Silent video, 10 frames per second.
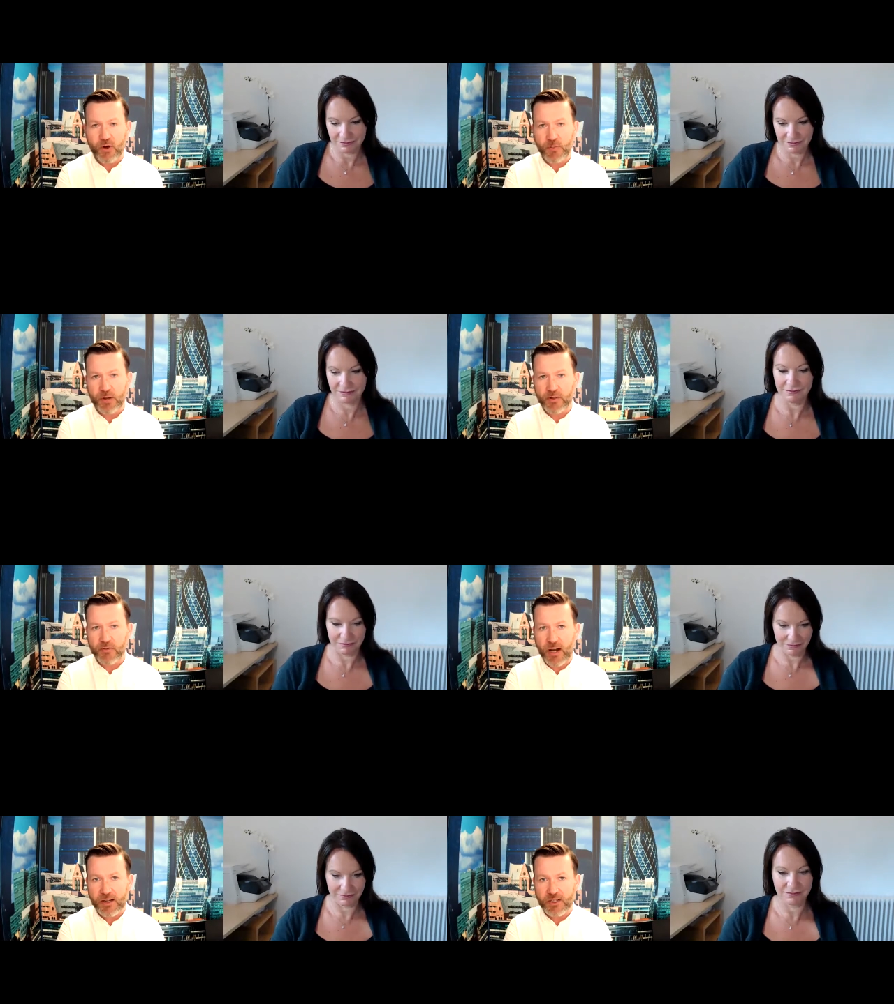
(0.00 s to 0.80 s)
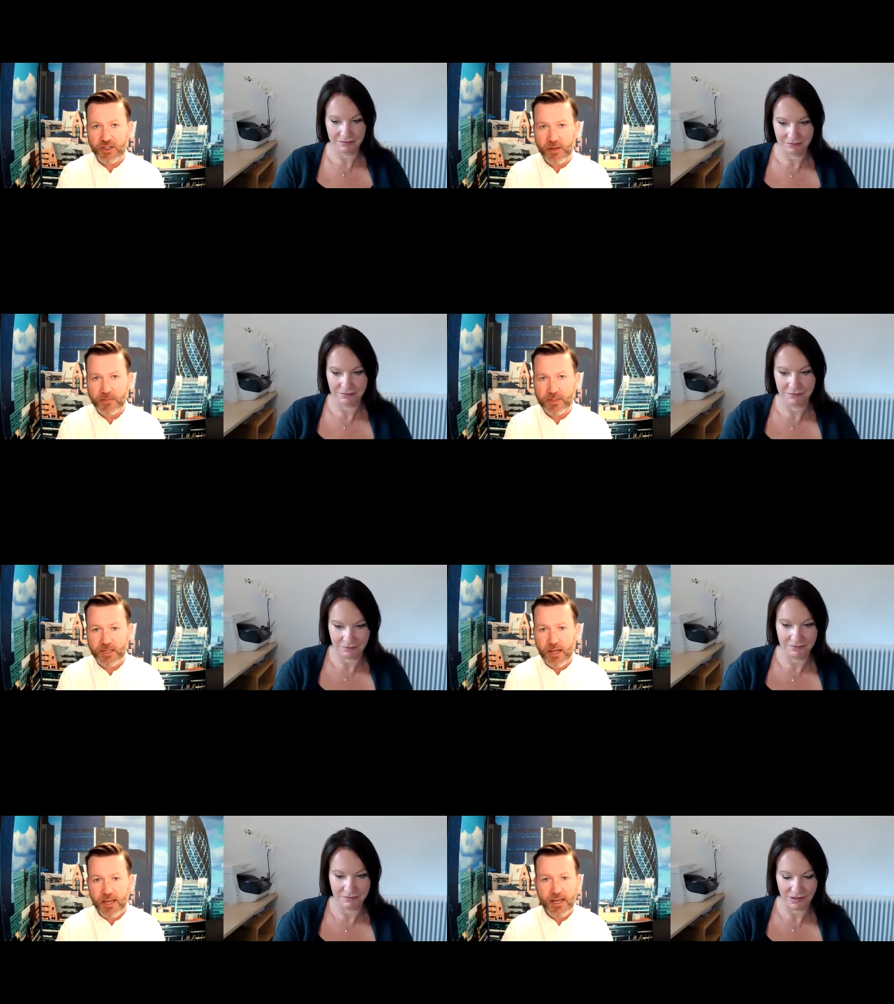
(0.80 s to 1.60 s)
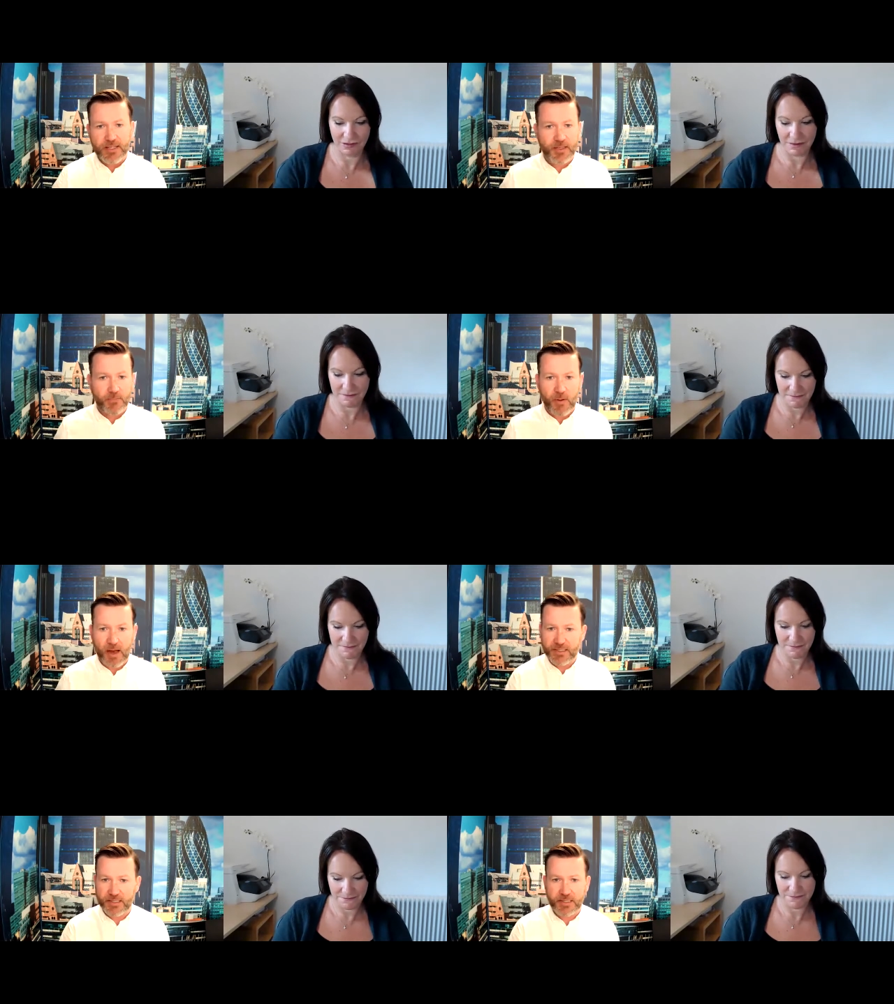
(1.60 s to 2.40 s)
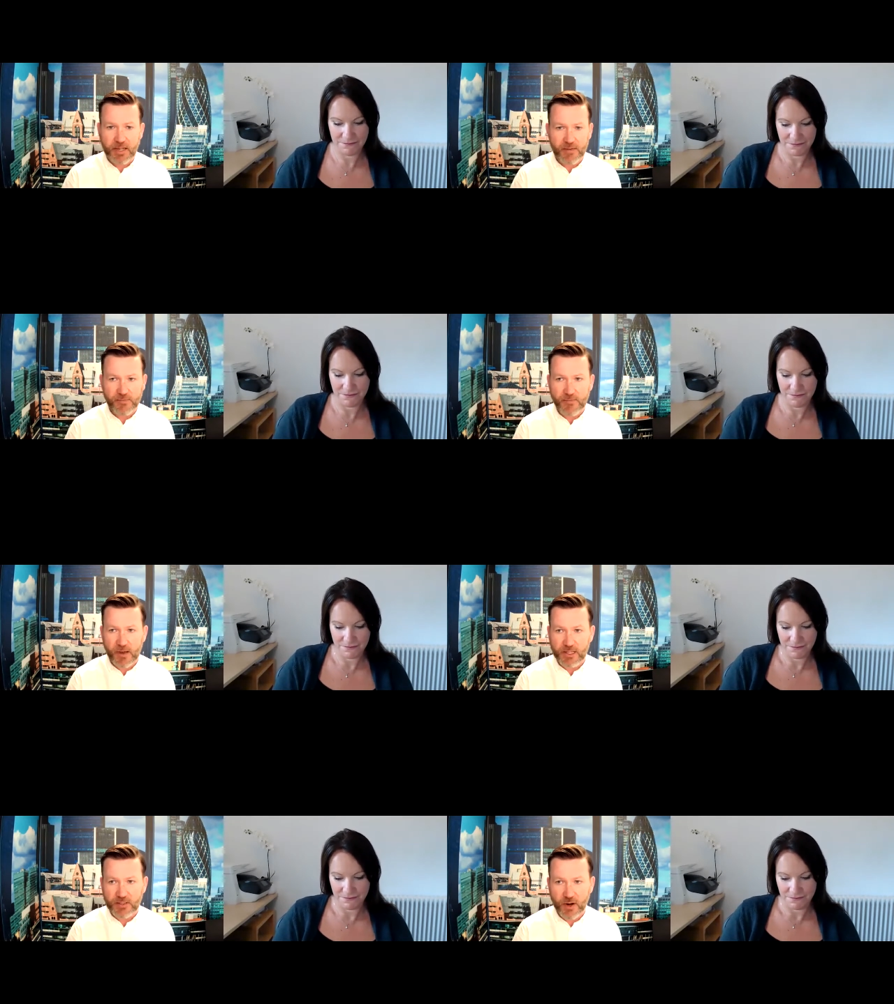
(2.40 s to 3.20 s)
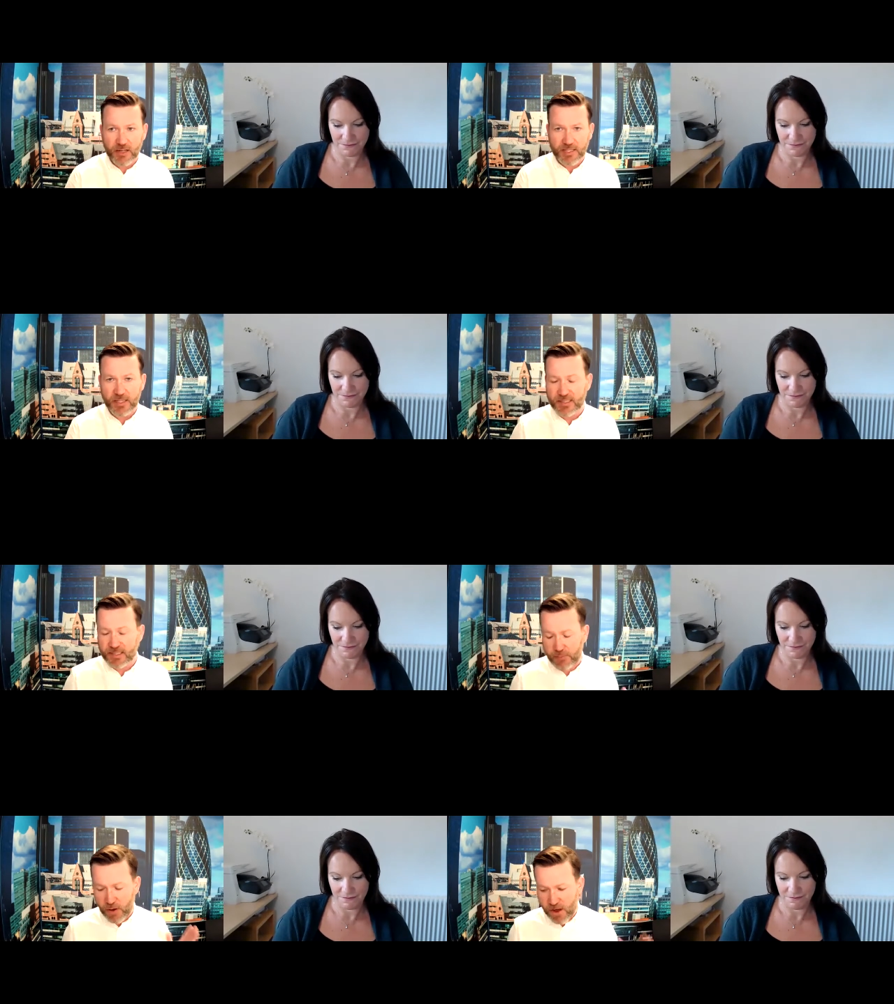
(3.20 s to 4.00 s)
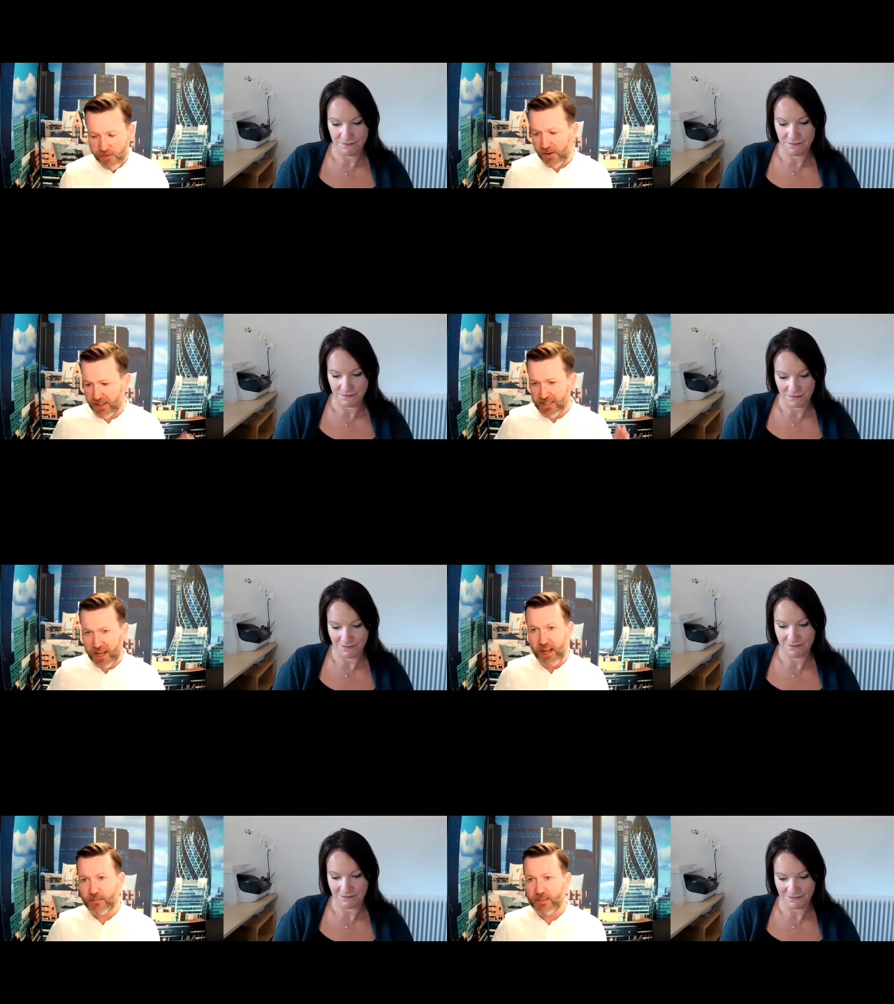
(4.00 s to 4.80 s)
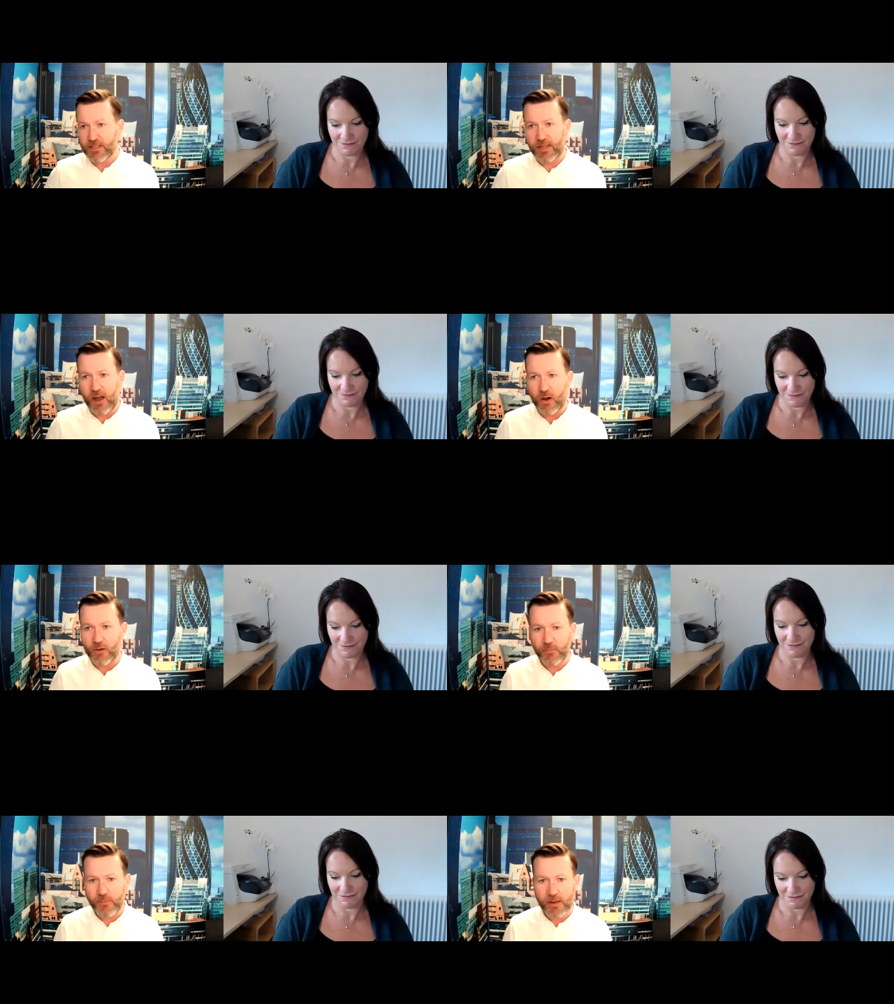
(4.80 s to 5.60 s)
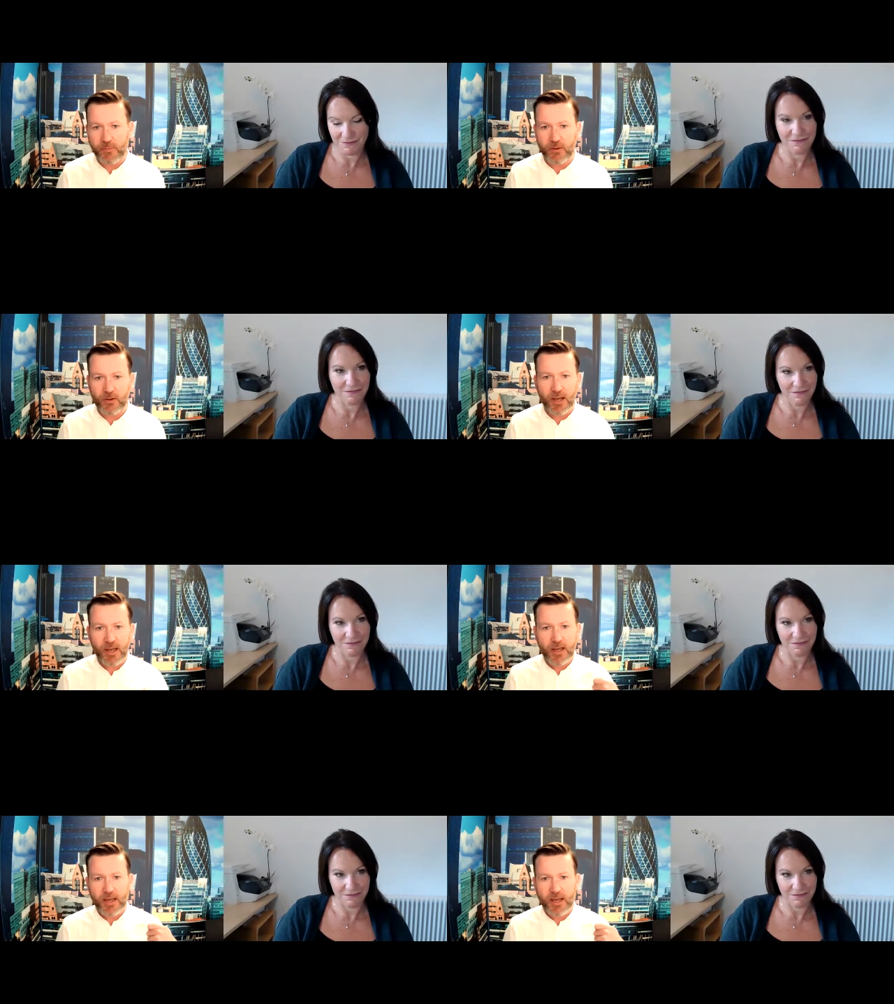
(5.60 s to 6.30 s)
Speaker 1: or build relationships. Okay. As I've uh, illustrated, it's the perfect time to get hold of people.